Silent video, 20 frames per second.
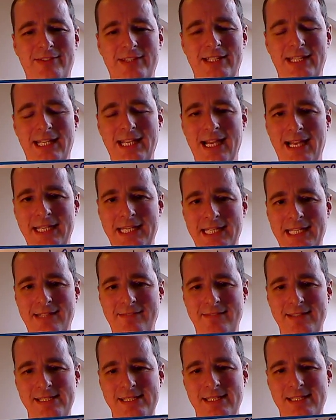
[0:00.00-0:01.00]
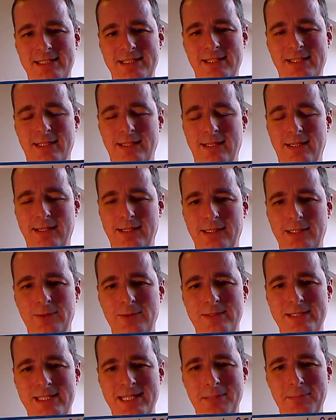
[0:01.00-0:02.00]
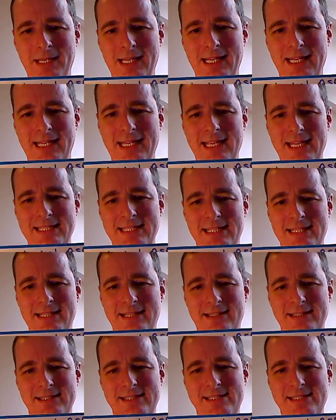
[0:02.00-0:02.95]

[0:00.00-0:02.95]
And the idea is that you typically get in